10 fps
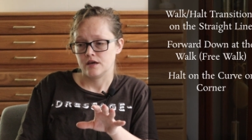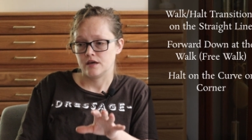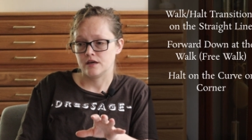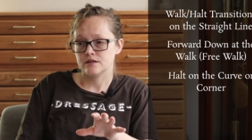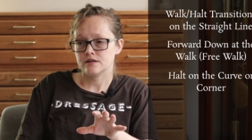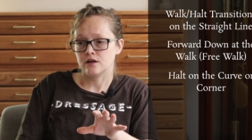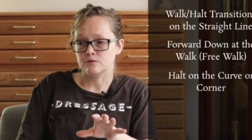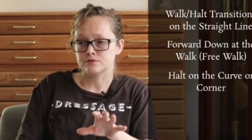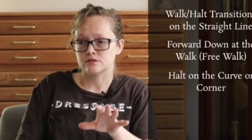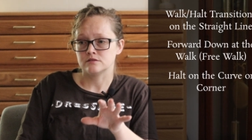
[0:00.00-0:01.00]
and it
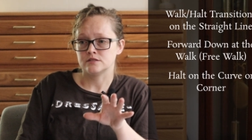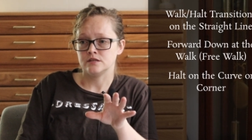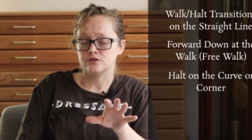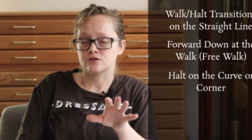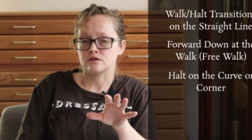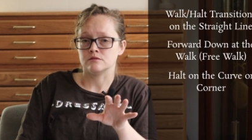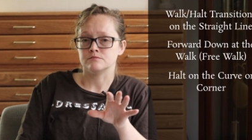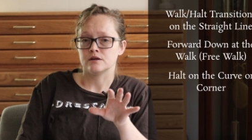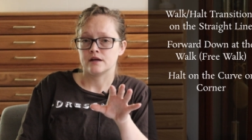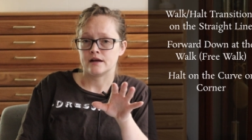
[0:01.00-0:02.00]
helps teach them